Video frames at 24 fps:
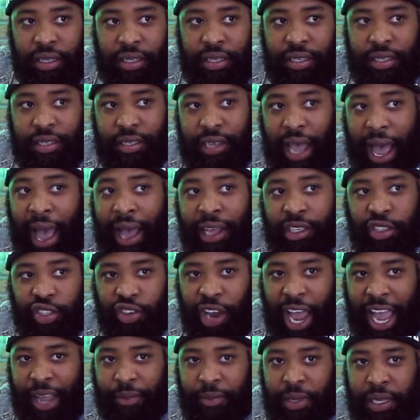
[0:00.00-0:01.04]

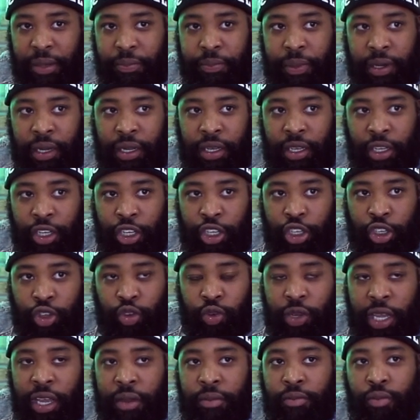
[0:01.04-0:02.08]
sidetracked me, but
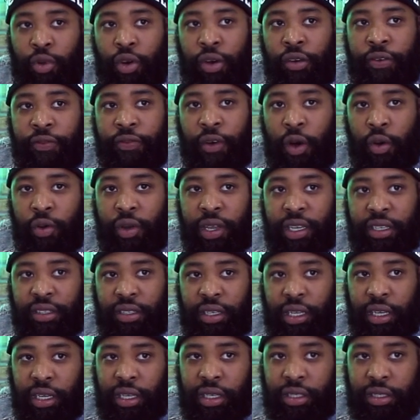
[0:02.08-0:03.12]
you get more
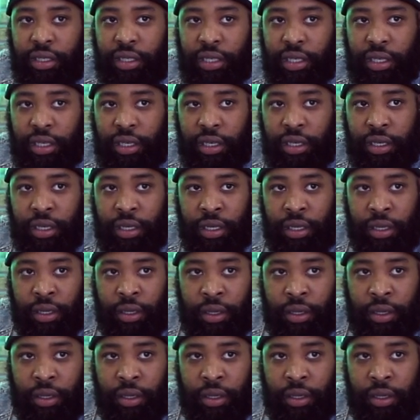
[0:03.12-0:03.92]
focused into